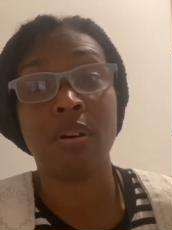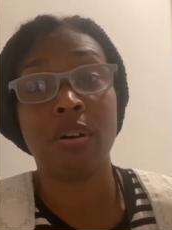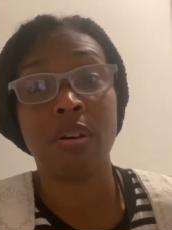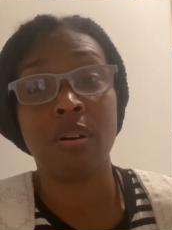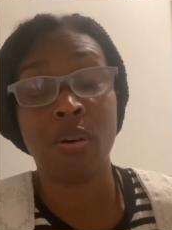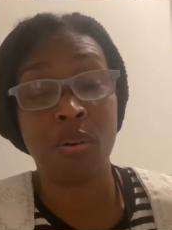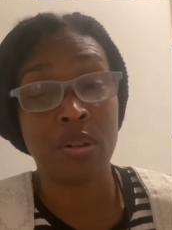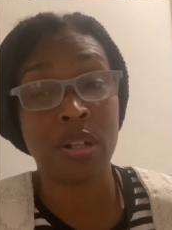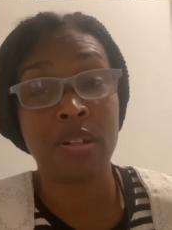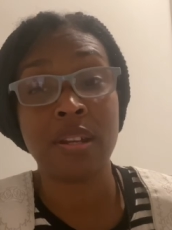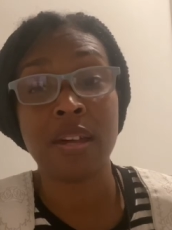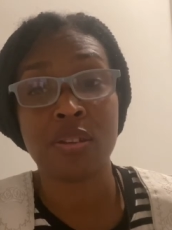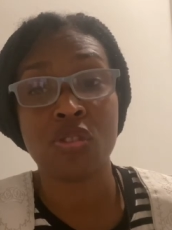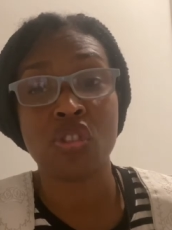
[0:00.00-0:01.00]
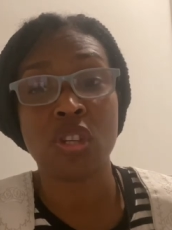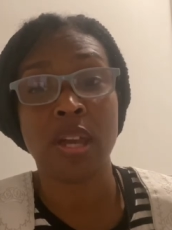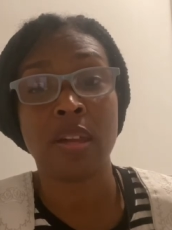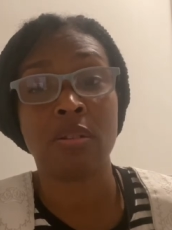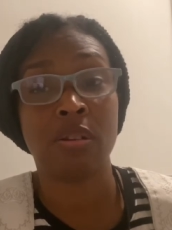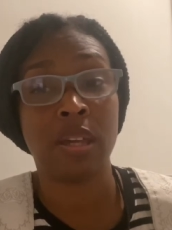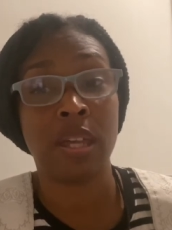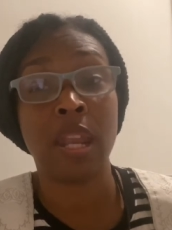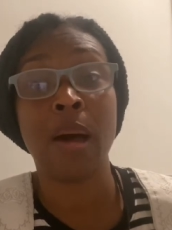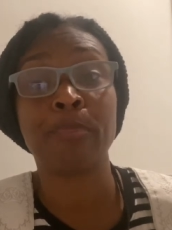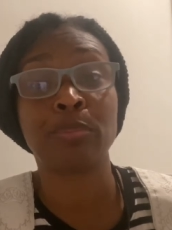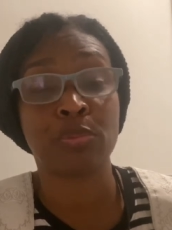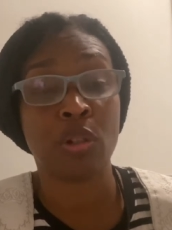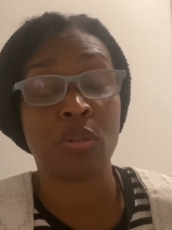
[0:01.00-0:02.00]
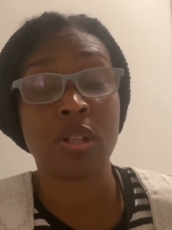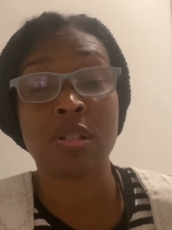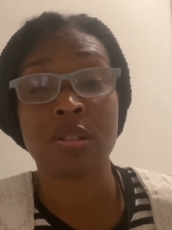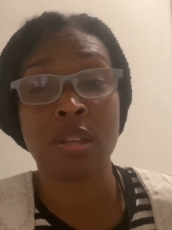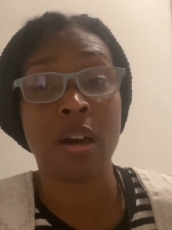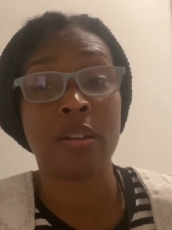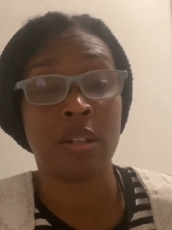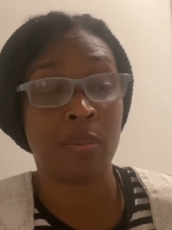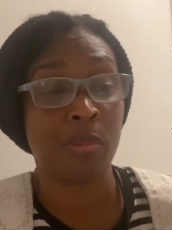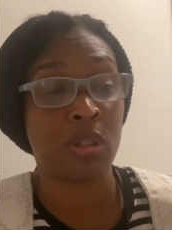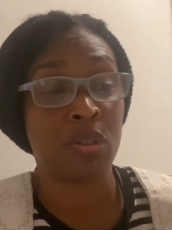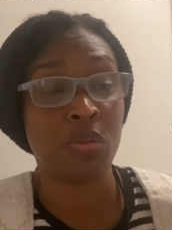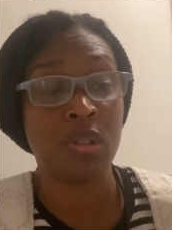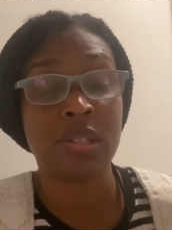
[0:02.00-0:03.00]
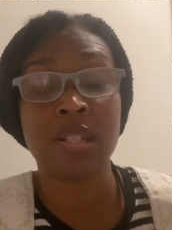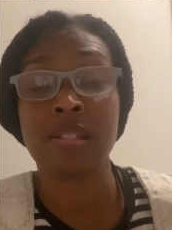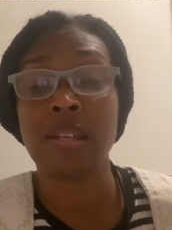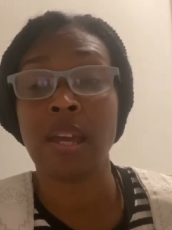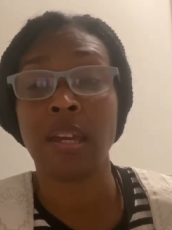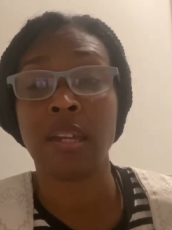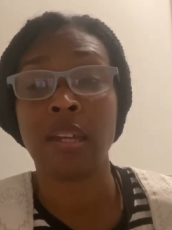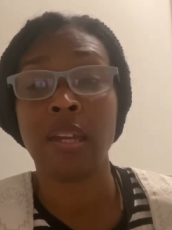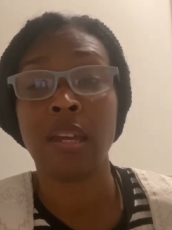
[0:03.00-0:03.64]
on another channel. And I'm going to start, I'm going to do it today.